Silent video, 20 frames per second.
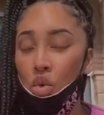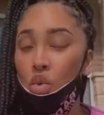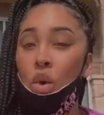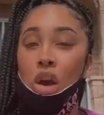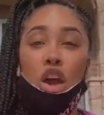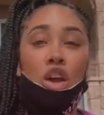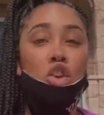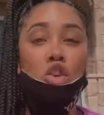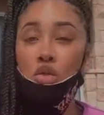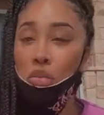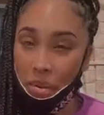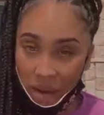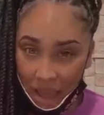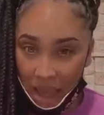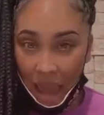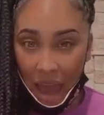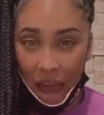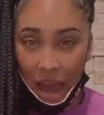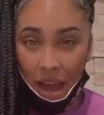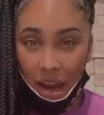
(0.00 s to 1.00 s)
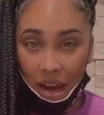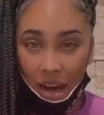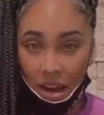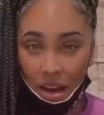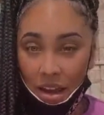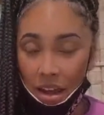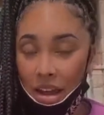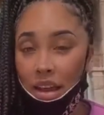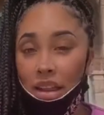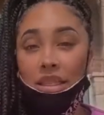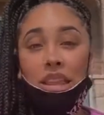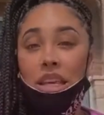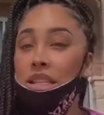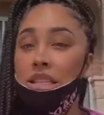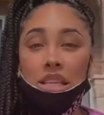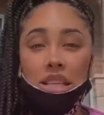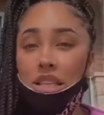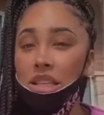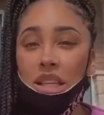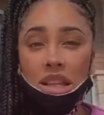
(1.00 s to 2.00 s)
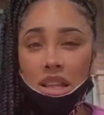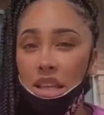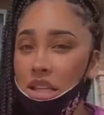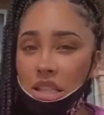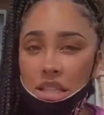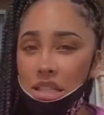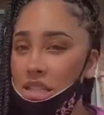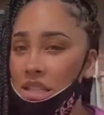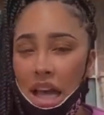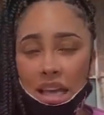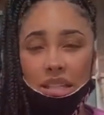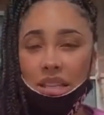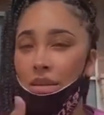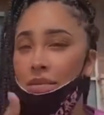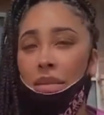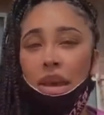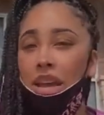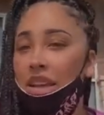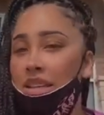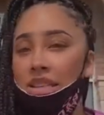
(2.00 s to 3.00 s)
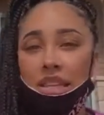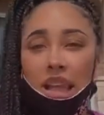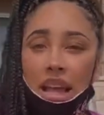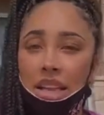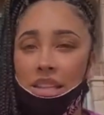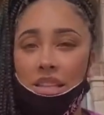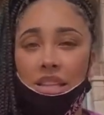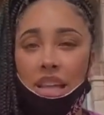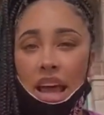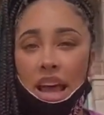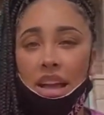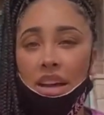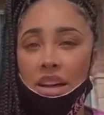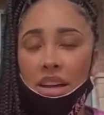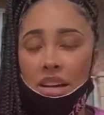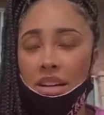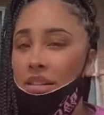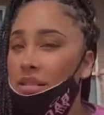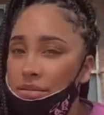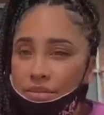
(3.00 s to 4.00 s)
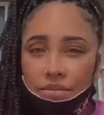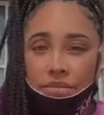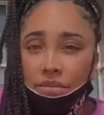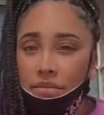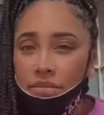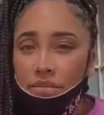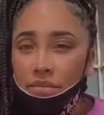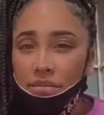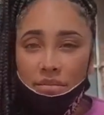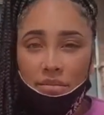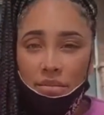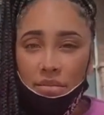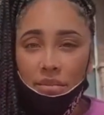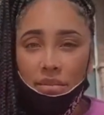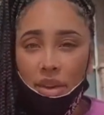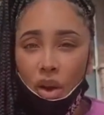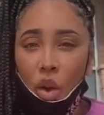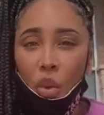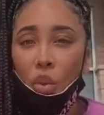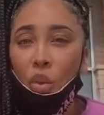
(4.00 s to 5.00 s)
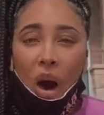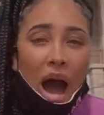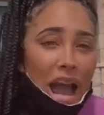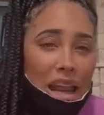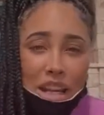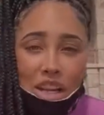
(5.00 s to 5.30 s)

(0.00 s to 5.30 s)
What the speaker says: Your name, who you are, where you dance at, where you be at.